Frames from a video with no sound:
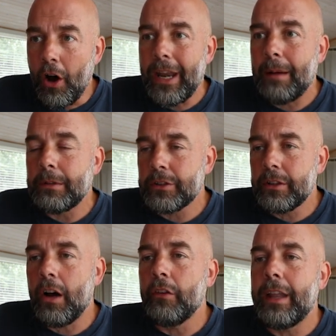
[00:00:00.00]
on
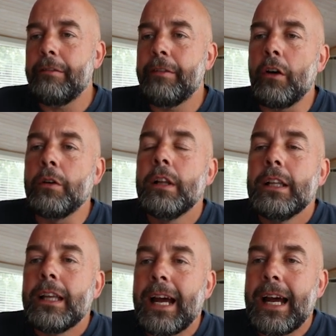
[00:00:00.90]
Amazon on their phone.
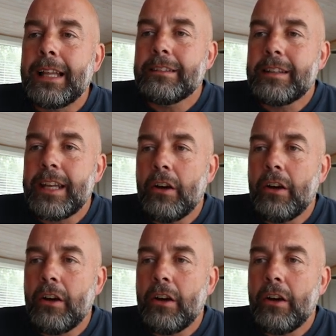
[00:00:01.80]
And the